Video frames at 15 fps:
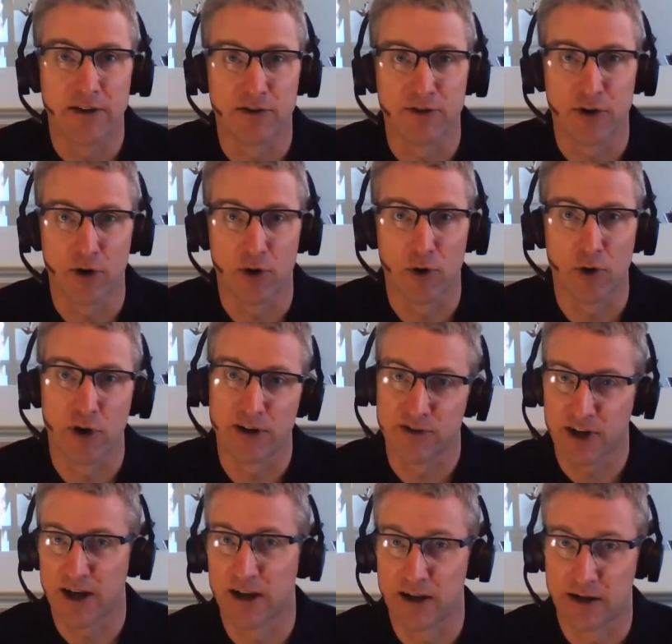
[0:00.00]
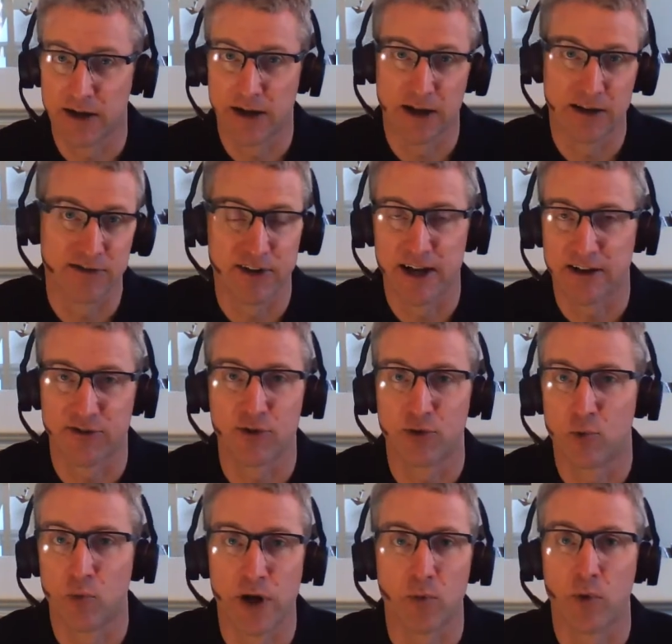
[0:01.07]
and so it's kind of a
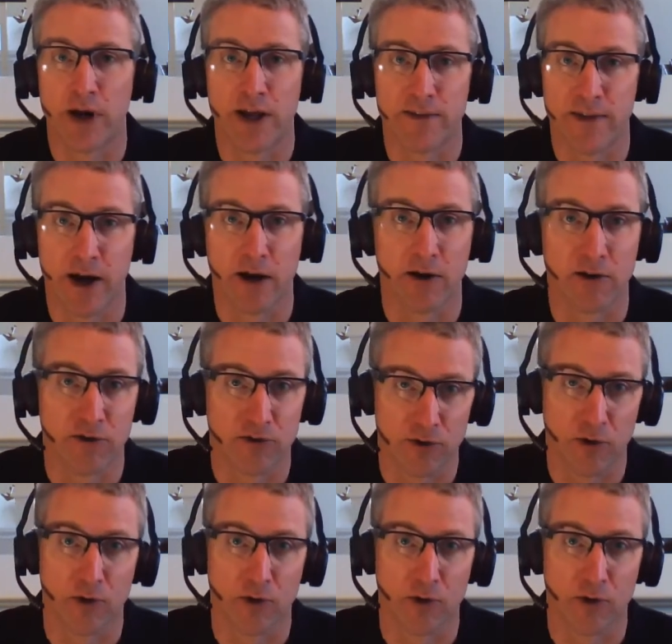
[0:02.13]
nice win-win there.